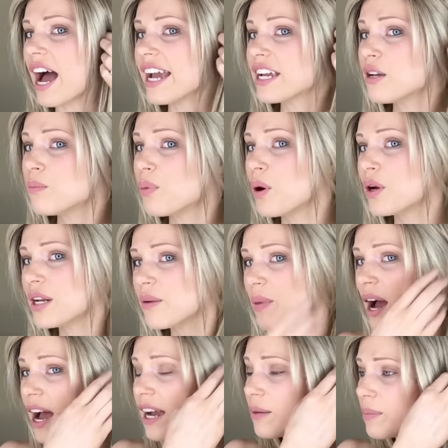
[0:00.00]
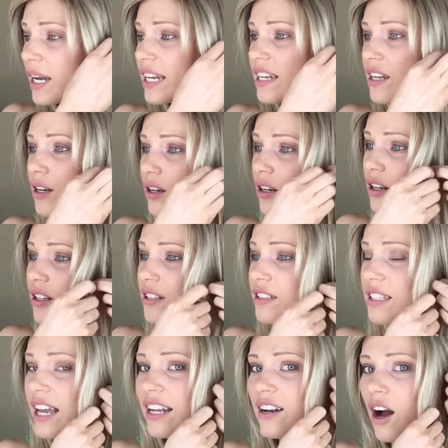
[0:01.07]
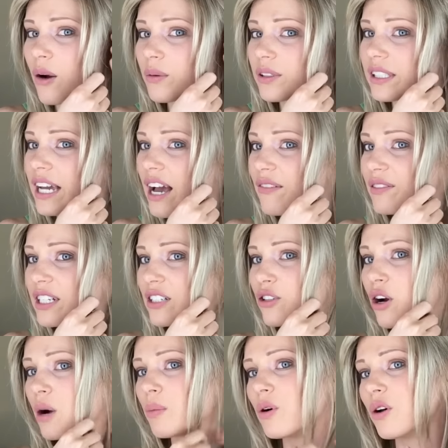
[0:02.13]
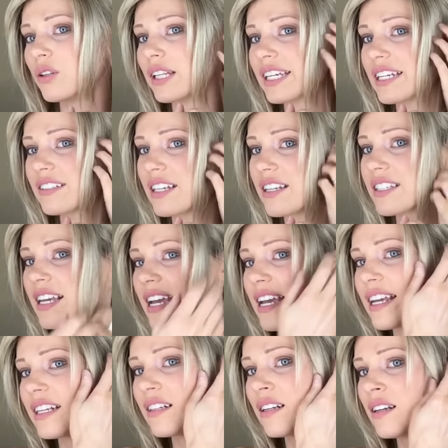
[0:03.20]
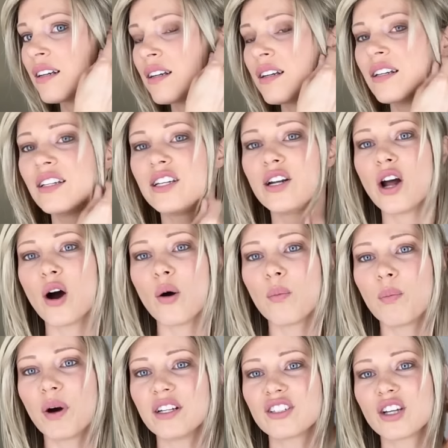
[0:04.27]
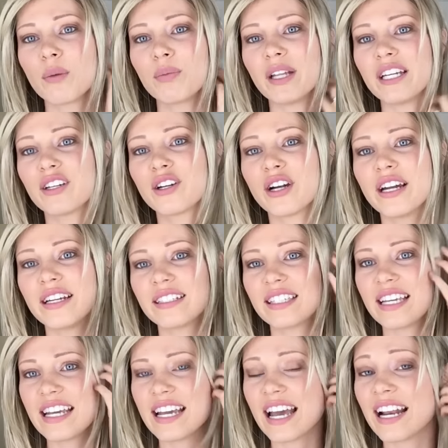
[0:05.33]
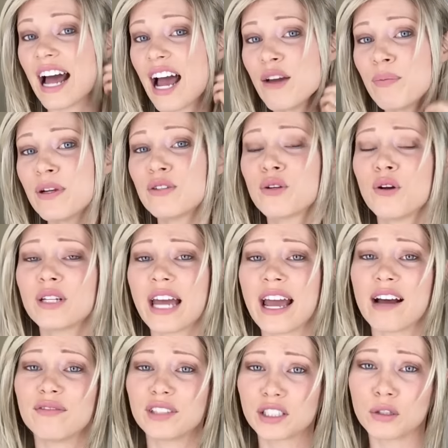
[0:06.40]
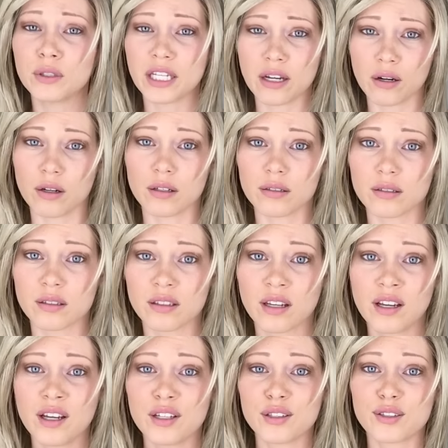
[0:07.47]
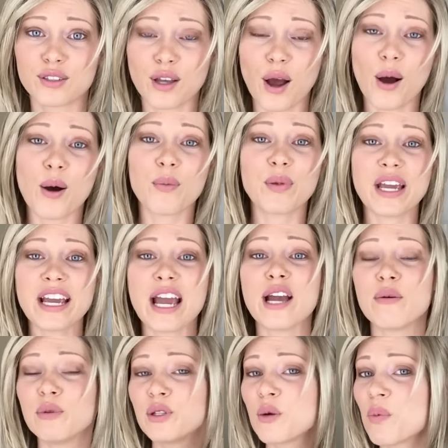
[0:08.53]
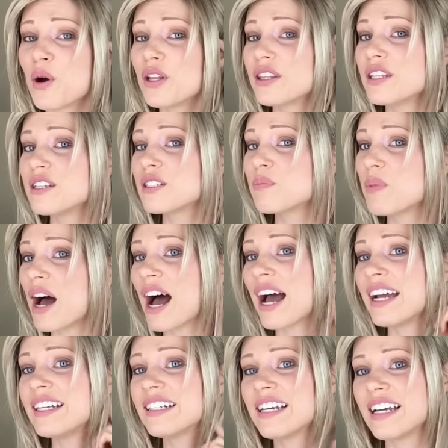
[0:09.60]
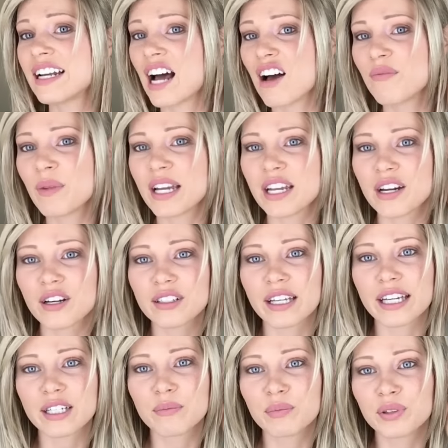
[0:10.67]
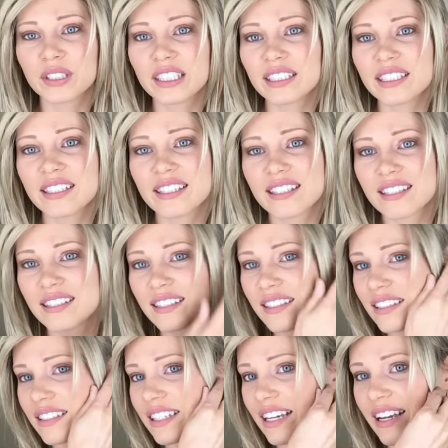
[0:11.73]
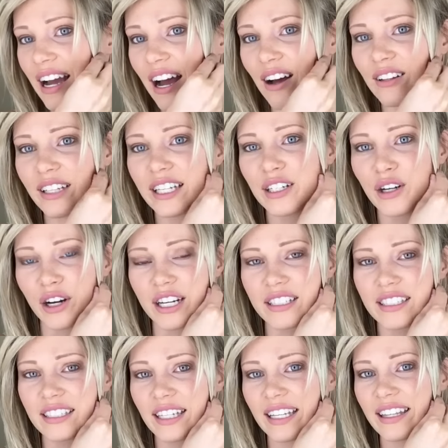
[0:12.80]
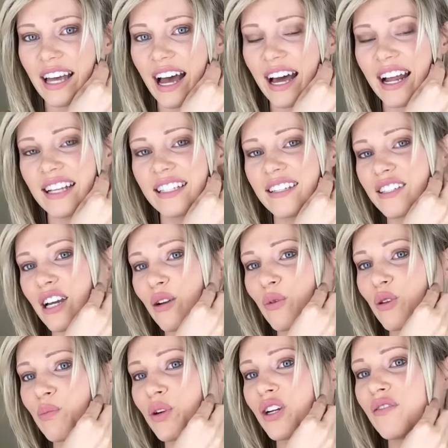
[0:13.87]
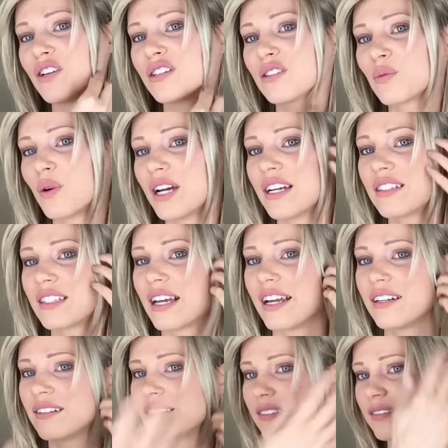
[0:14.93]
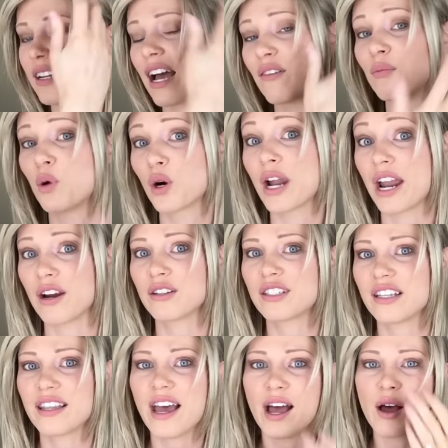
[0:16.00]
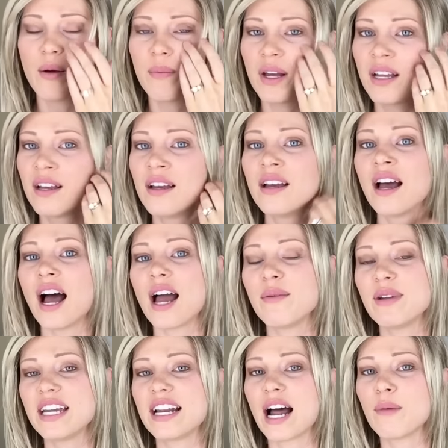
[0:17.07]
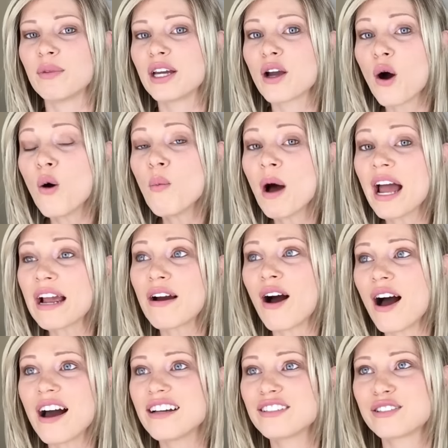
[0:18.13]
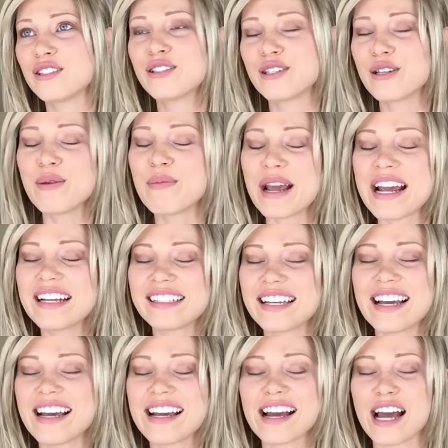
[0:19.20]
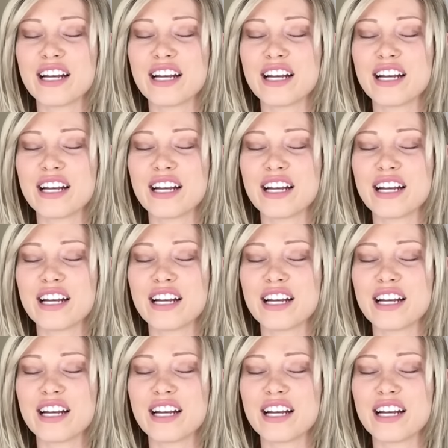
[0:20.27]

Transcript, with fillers: I can put it behind my ears and not really have any trouble. Like it doesn't, you know, bunch up like crazy. And I've been told I have little ears. So being able to put this behind it and have my ear like completely stick out like crazy like that, as it's done with previous wigs that have more hair to them. I mean, I'm like, oh my gosh, this is amazing.